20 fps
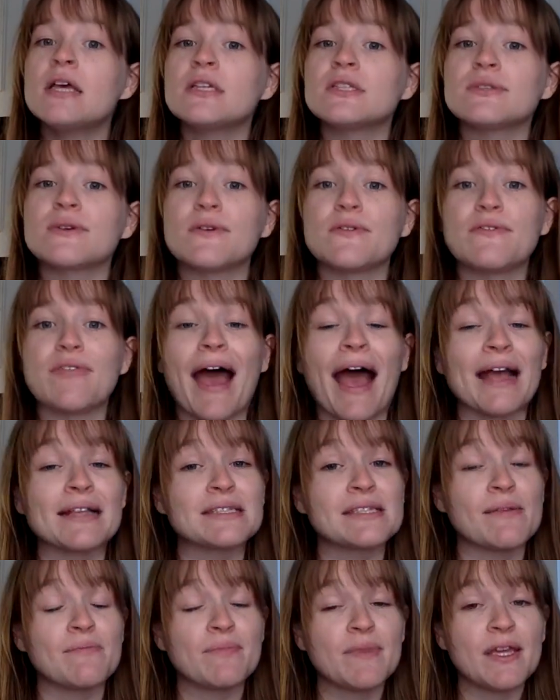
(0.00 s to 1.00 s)
So if
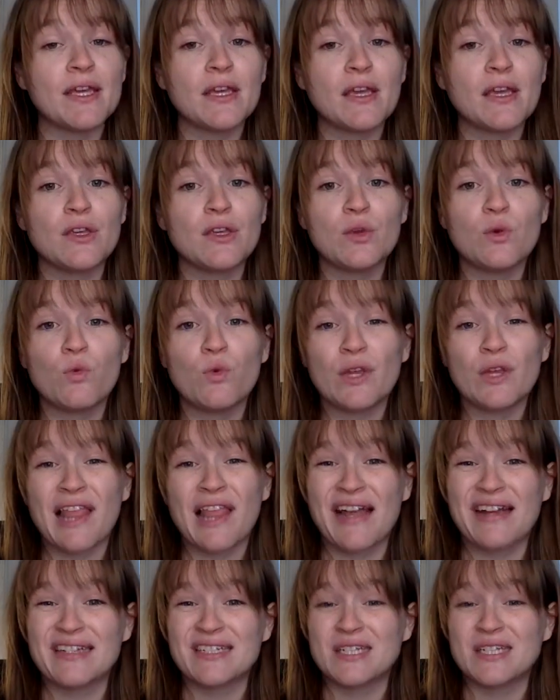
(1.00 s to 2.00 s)
that's something you would
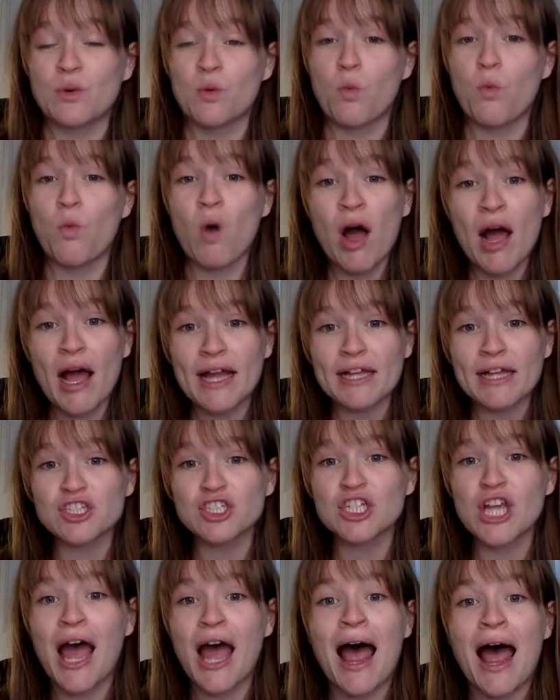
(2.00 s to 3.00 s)
like to
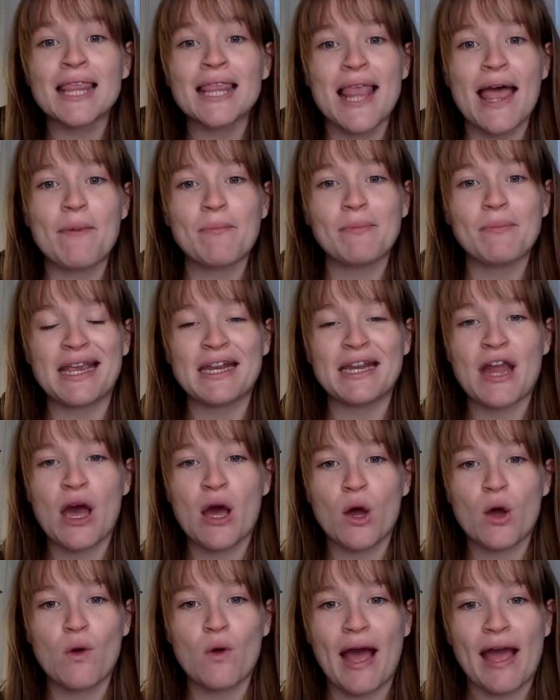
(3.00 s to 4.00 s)
watch, let me
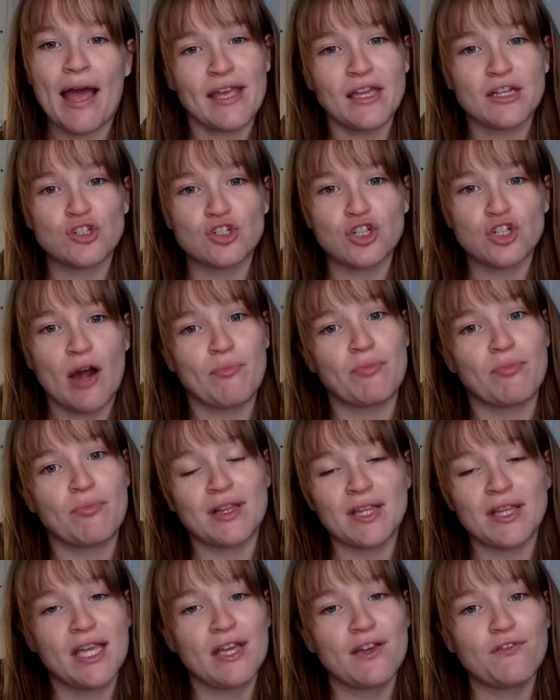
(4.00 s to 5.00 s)
know. I can drop the
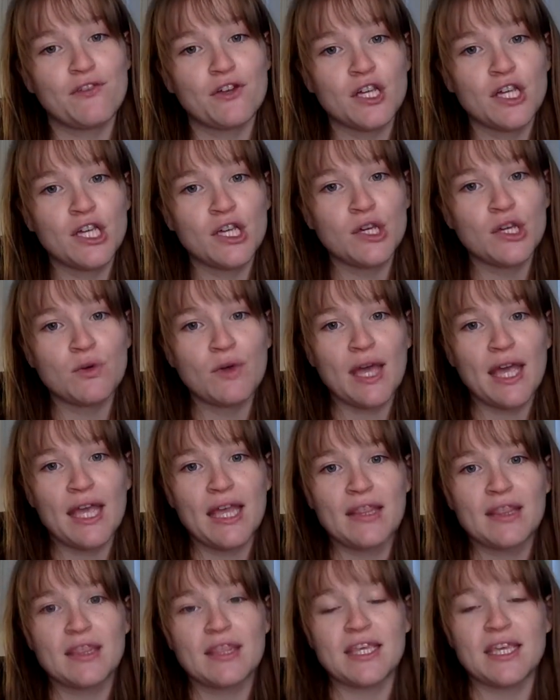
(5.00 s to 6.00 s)
link for you
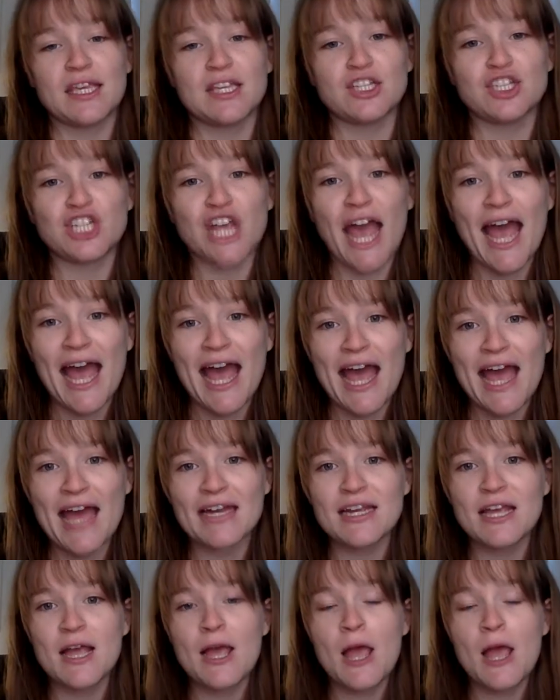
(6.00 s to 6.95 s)
in the chat.